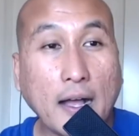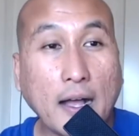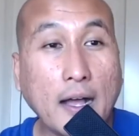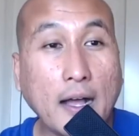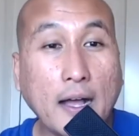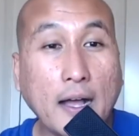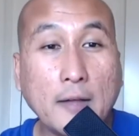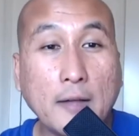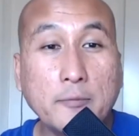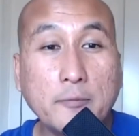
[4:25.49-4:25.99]

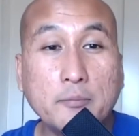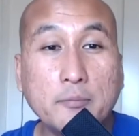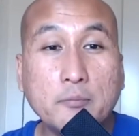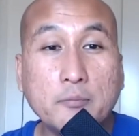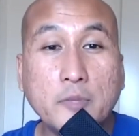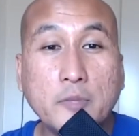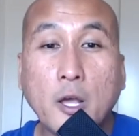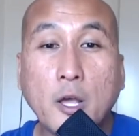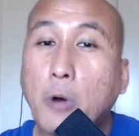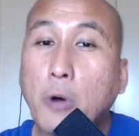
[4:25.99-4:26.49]
Um,
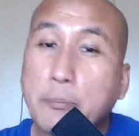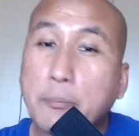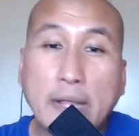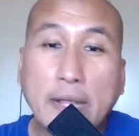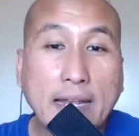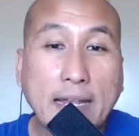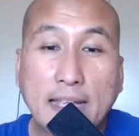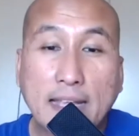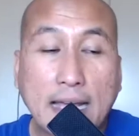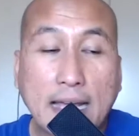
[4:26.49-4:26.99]
no
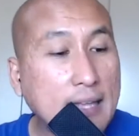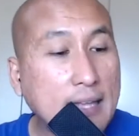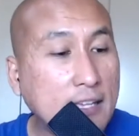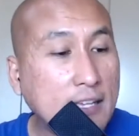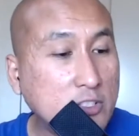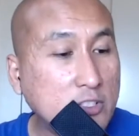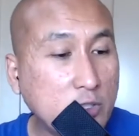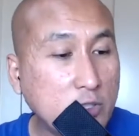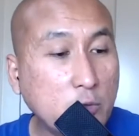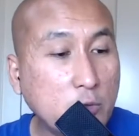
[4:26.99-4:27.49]
update yet
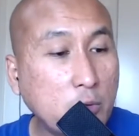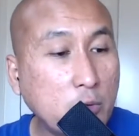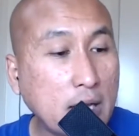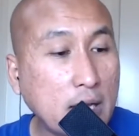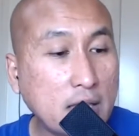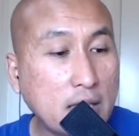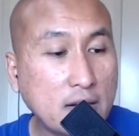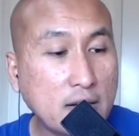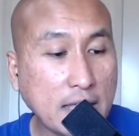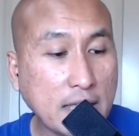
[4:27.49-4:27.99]
as to
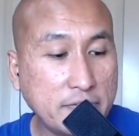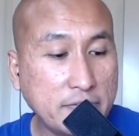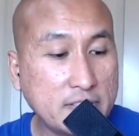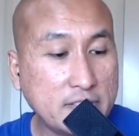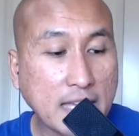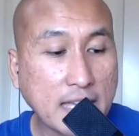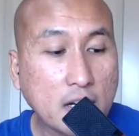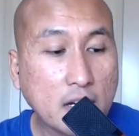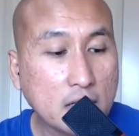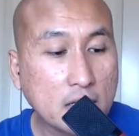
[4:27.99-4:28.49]
whether they've
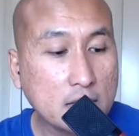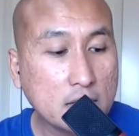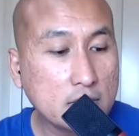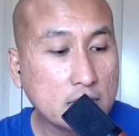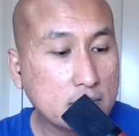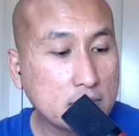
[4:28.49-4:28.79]
settled